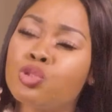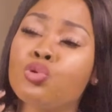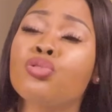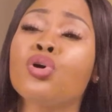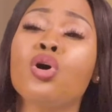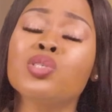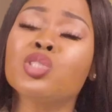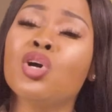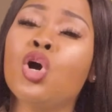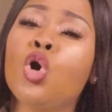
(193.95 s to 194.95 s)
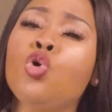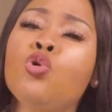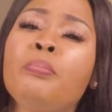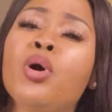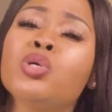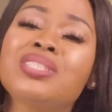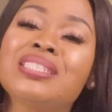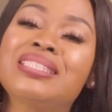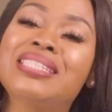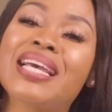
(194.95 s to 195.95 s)
to those who
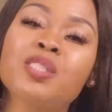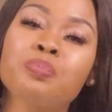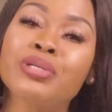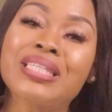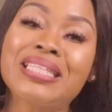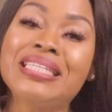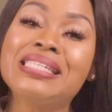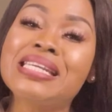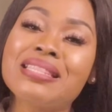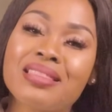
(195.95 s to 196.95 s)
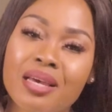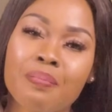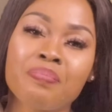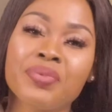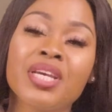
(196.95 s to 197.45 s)
most desperately need them,